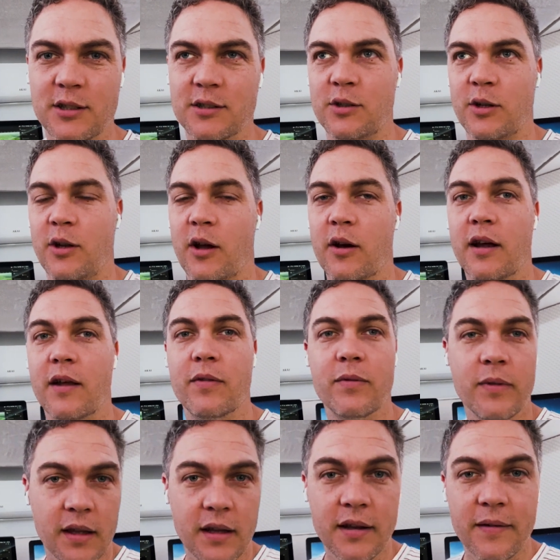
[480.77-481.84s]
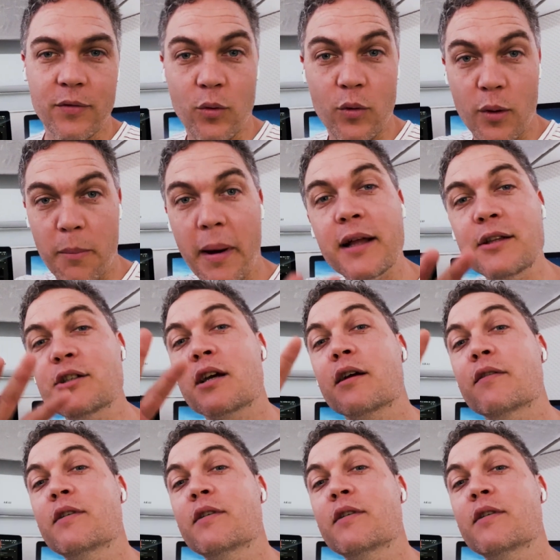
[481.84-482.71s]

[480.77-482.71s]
the studio, and through the magic of